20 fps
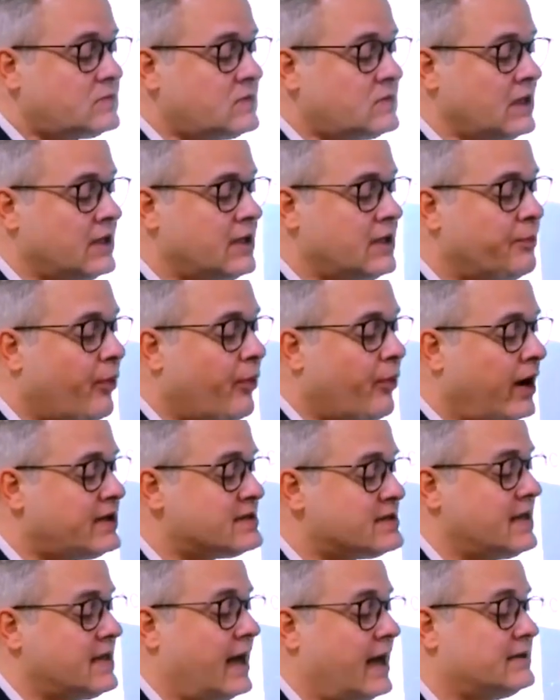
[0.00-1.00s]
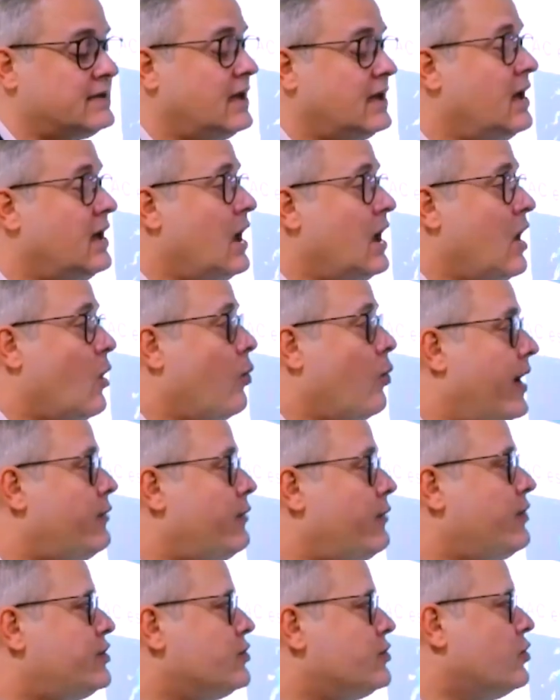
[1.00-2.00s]
The point is that when
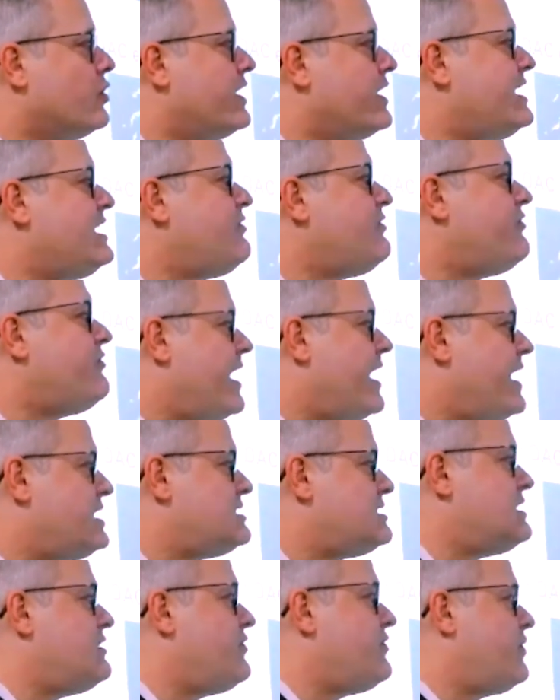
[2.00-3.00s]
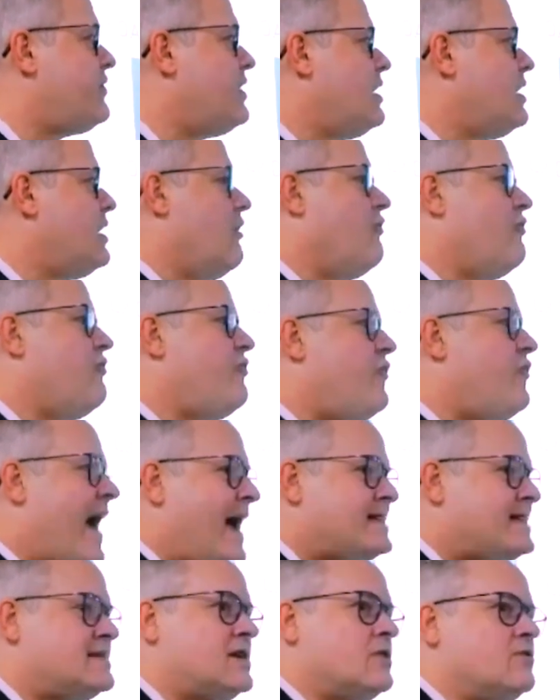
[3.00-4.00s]
we do invasive
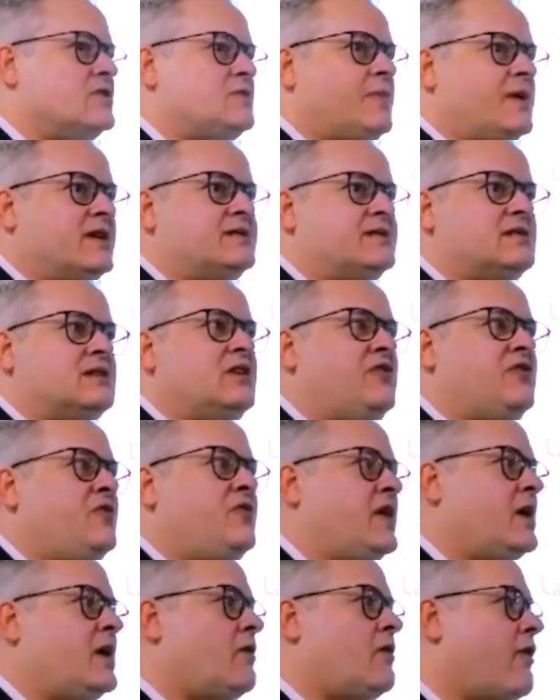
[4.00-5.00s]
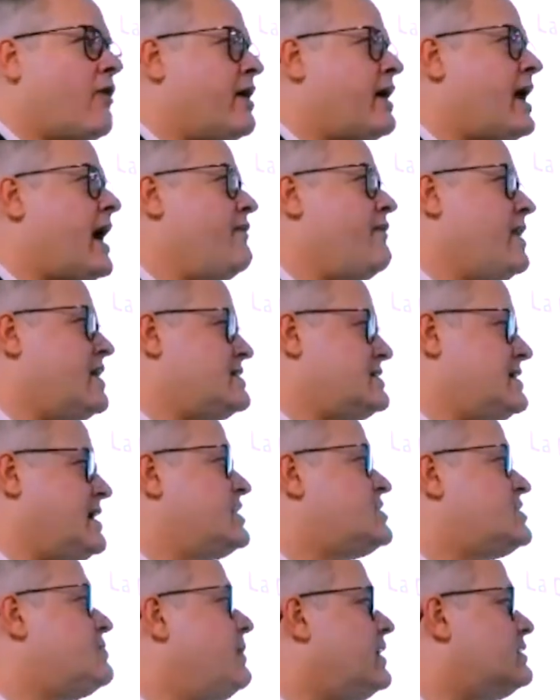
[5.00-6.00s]
vessel-specific coronary
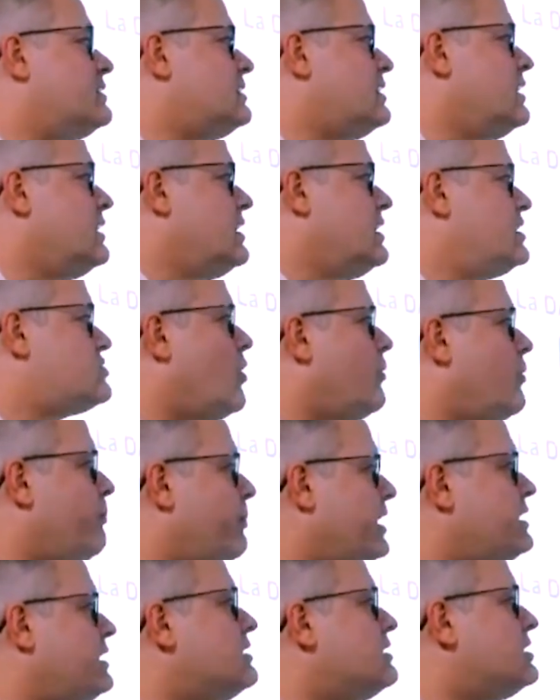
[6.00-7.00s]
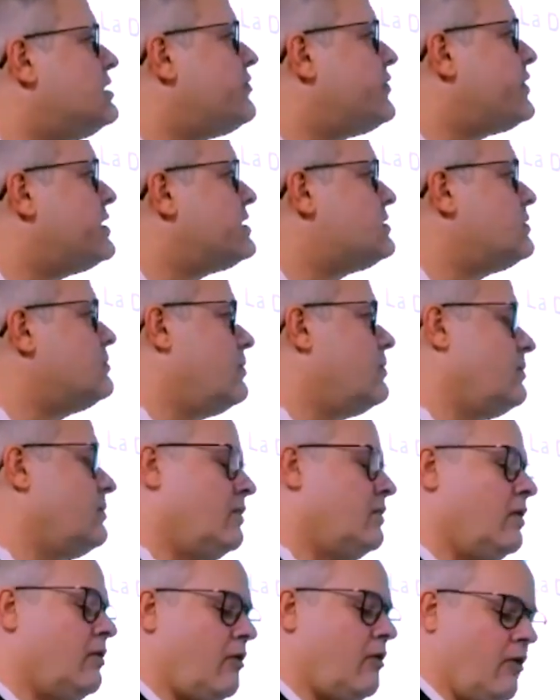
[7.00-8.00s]
assessment, it's completely different
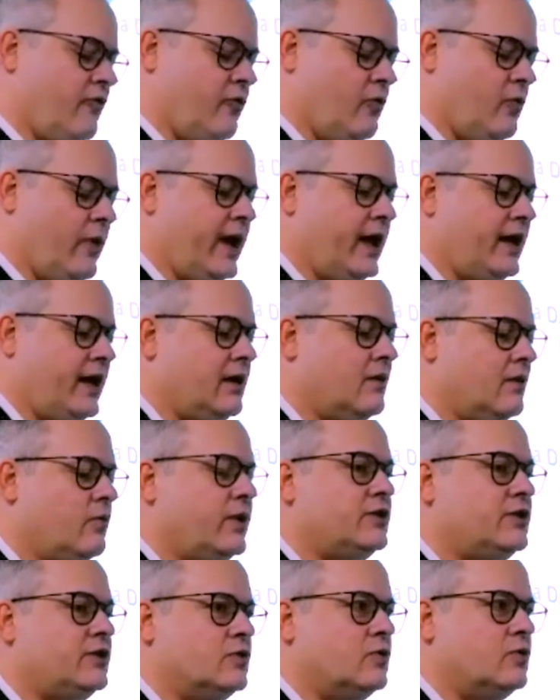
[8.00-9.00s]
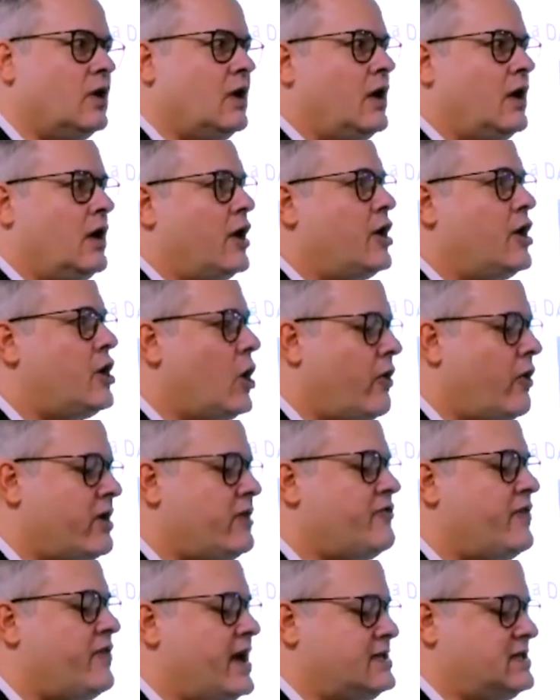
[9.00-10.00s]
of when we do
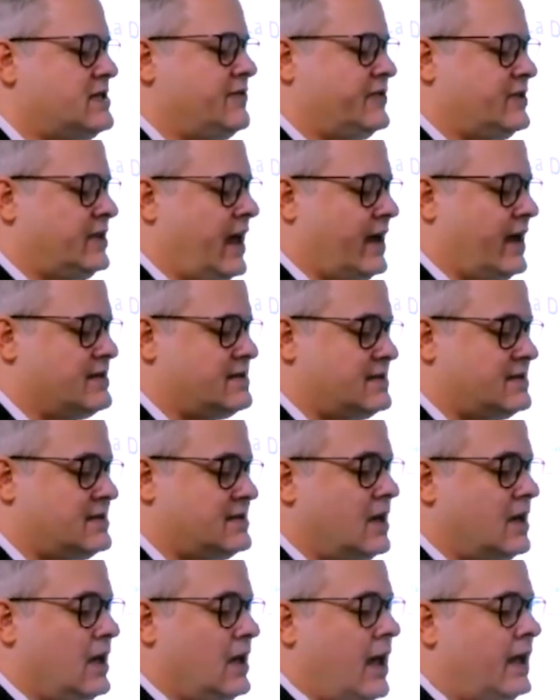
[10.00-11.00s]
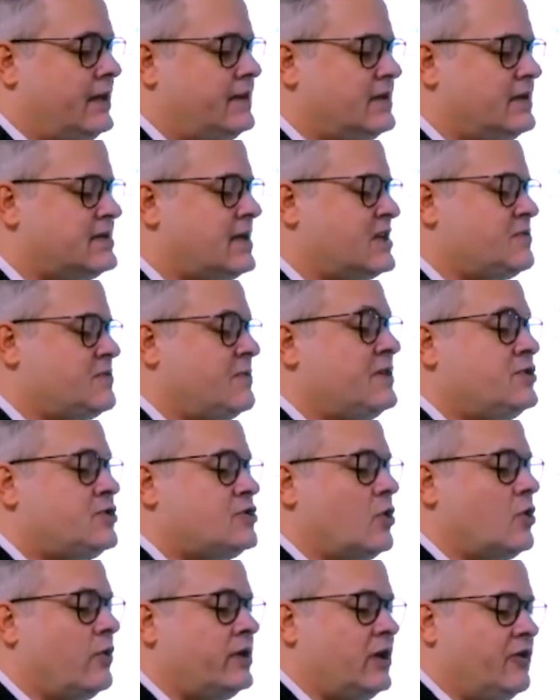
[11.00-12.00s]
non-invasive tests. And this has been
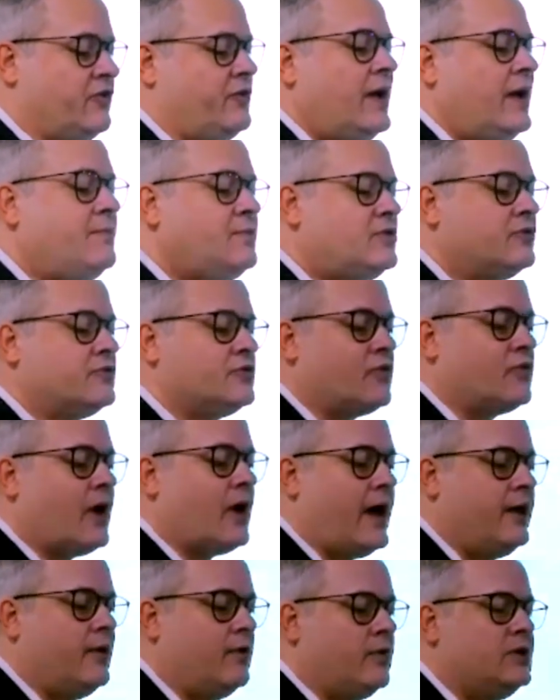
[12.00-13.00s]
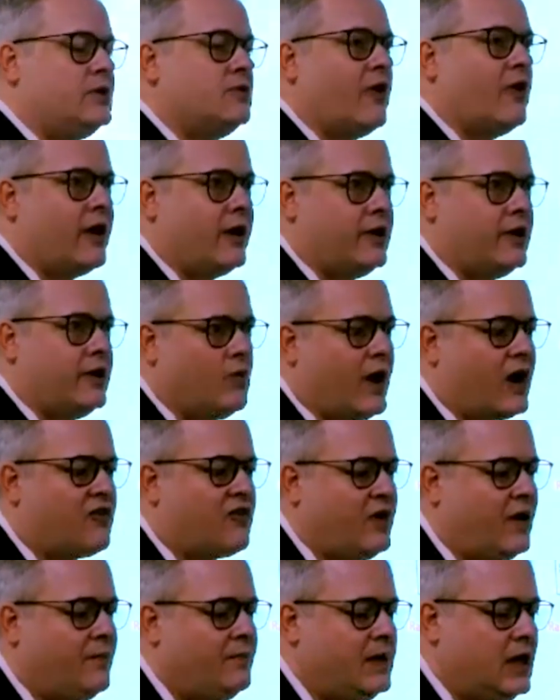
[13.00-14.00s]
shown in the FAME2 trial. You are
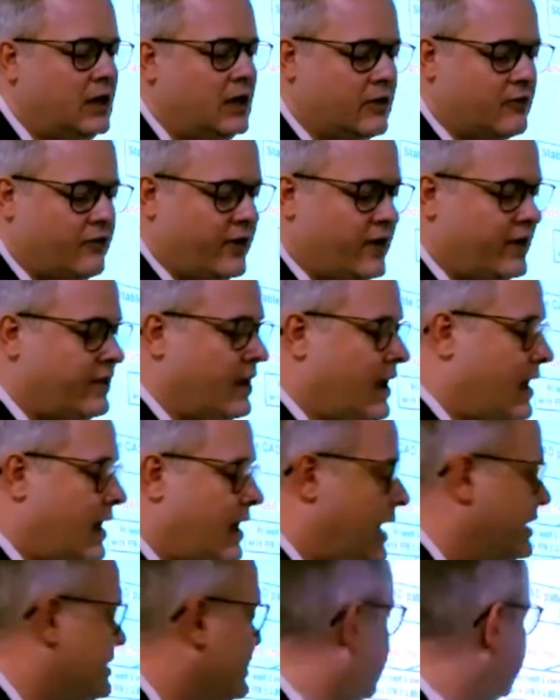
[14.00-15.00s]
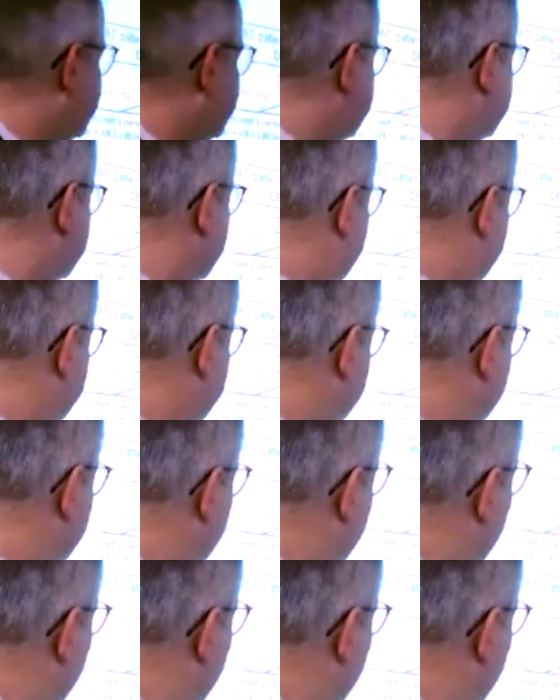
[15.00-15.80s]
familiar with this study.